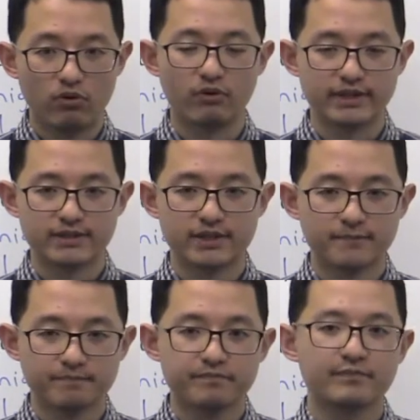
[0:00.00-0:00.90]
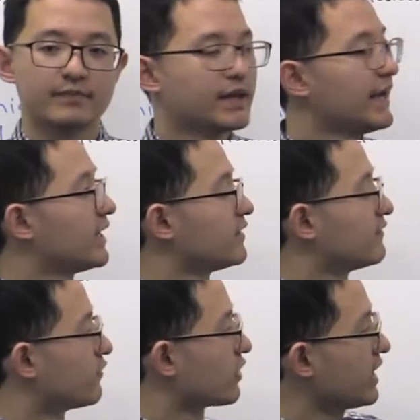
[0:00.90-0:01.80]
point.
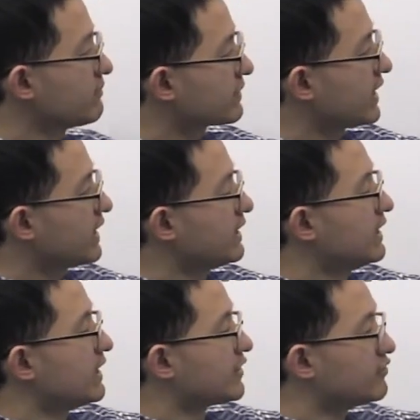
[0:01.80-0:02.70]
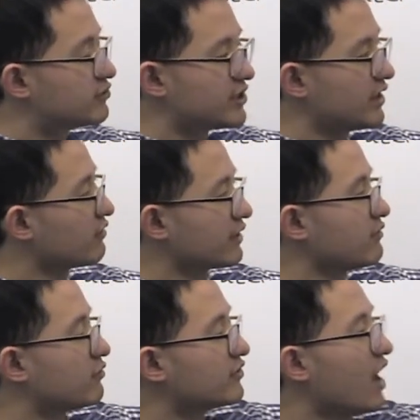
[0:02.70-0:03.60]
And for the MCAT, you
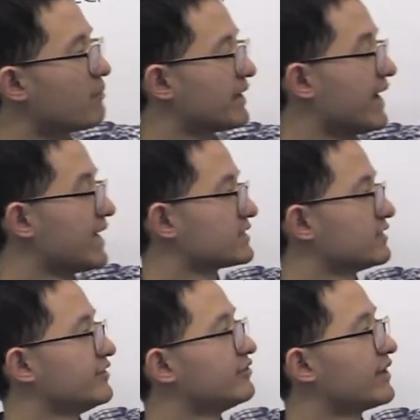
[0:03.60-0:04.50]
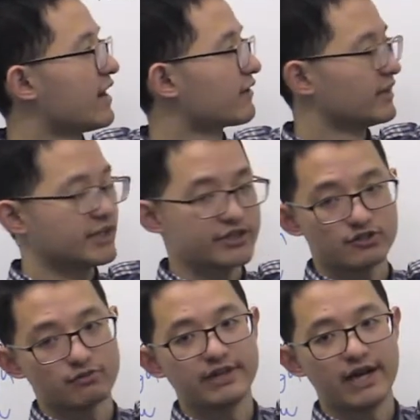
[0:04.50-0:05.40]
generally will not be asked to do
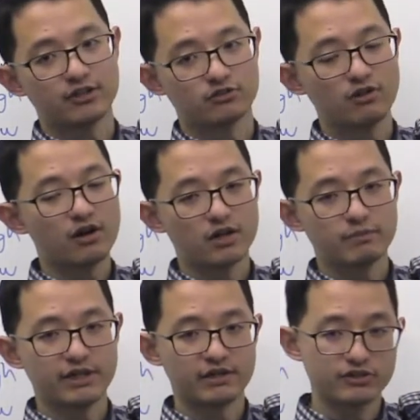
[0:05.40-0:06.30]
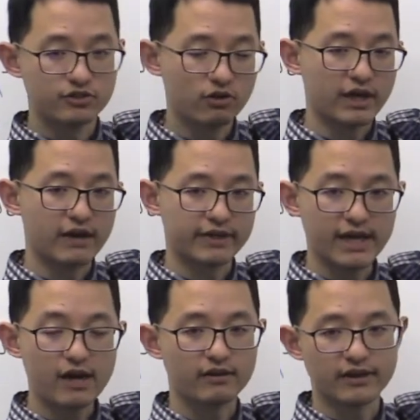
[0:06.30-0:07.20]
calculations with natural log because you don't have a
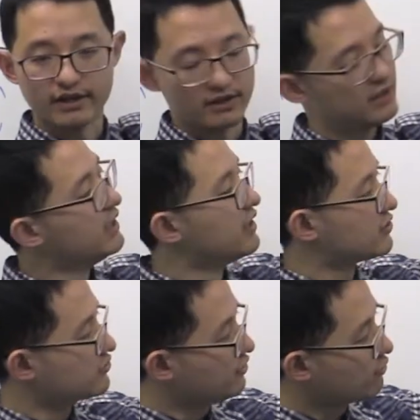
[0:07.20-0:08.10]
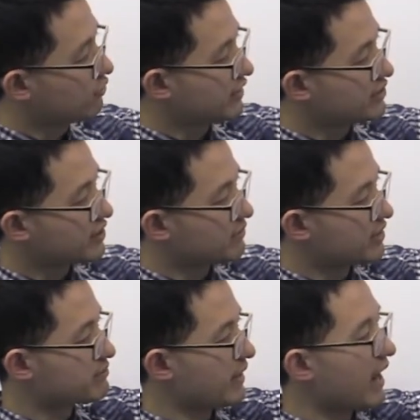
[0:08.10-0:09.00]
calculator. So don't worry too
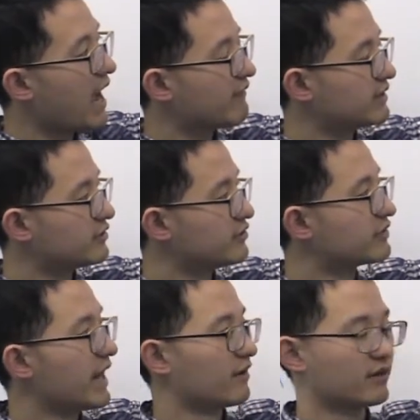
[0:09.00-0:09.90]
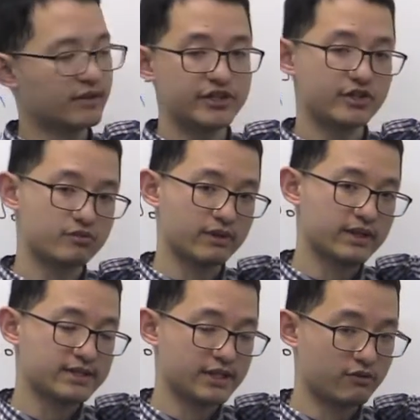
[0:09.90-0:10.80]
much about having to do calculations
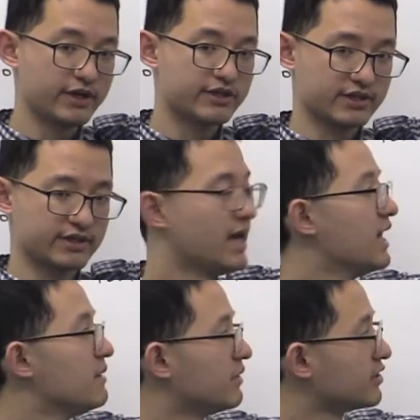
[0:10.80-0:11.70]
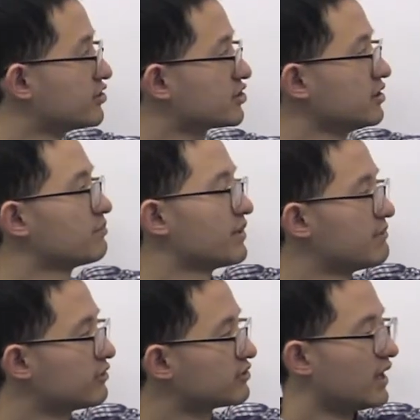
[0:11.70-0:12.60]
with this equation, but you should be
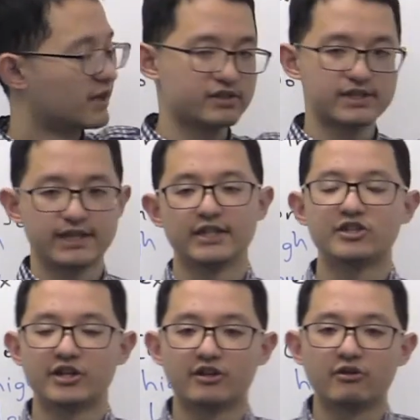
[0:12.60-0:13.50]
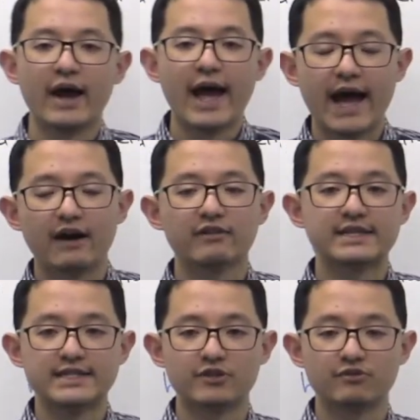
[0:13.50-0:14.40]
able to understand in general how
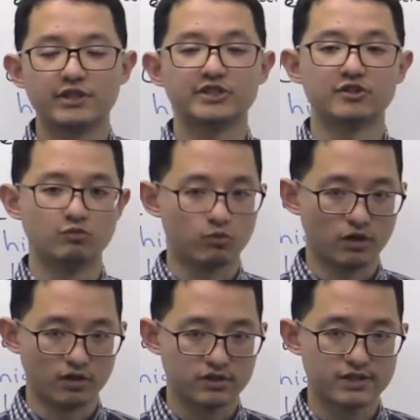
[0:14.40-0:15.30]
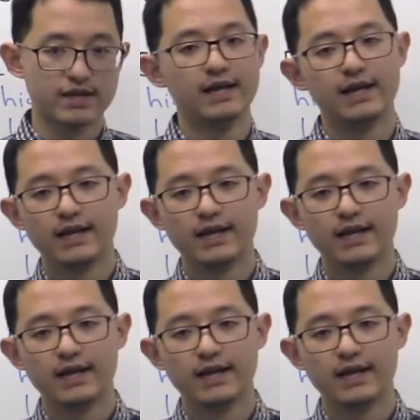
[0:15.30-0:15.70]
this equation works.